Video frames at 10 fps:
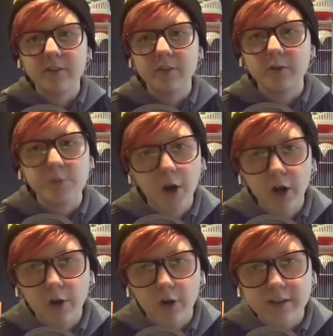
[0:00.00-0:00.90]
So
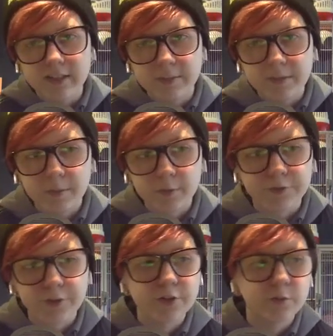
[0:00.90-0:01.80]
tomorrow on September
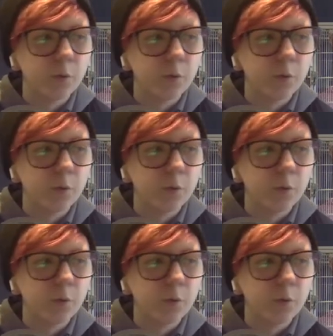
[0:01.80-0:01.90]
1st,